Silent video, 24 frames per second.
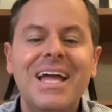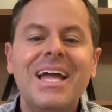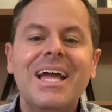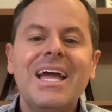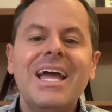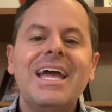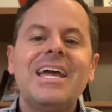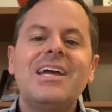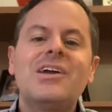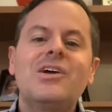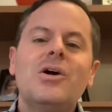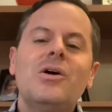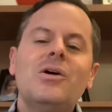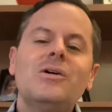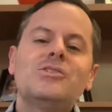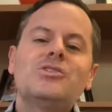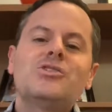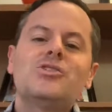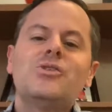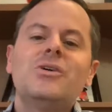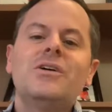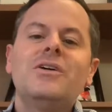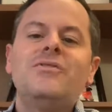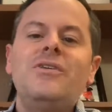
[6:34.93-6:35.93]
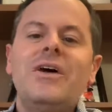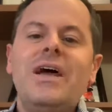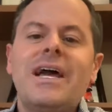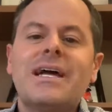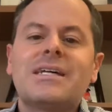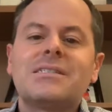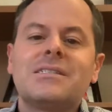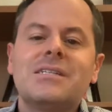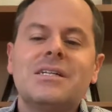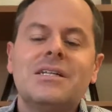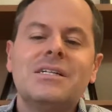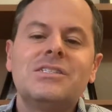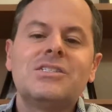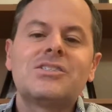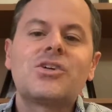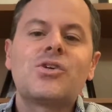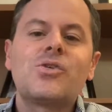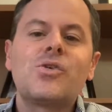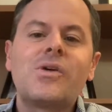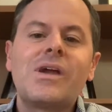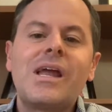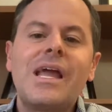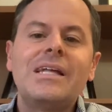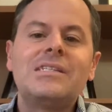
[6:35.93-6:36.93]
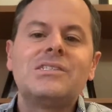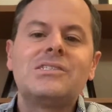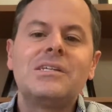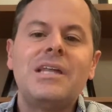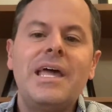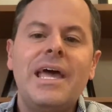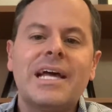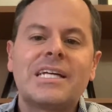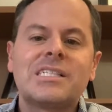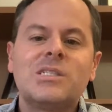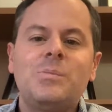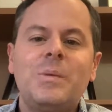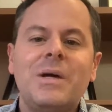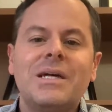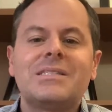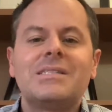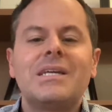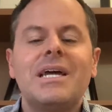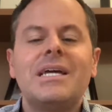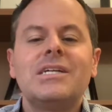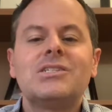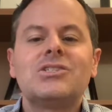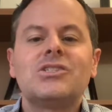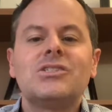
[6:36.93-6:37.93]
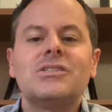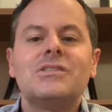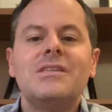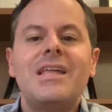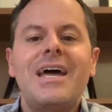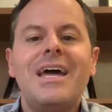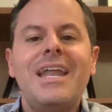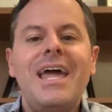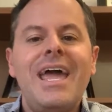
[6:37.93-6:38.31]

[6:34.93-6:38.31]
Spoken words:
A culture of excellence creates an expectation that